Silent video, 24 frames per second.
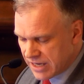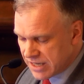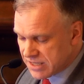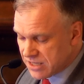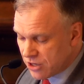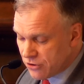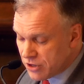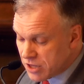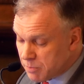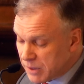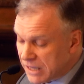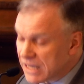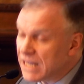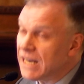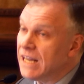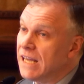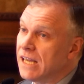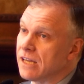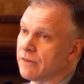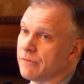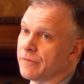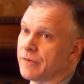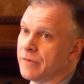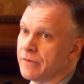is only the
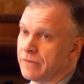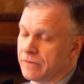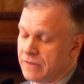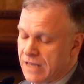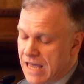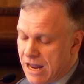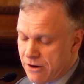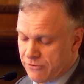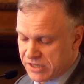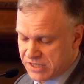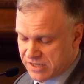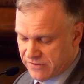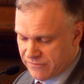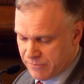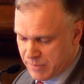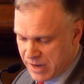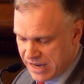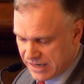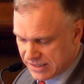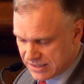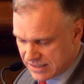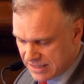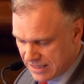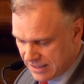beginning of the errors of
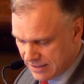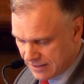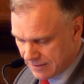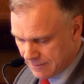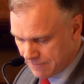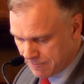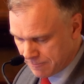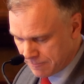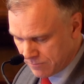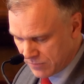May's deal.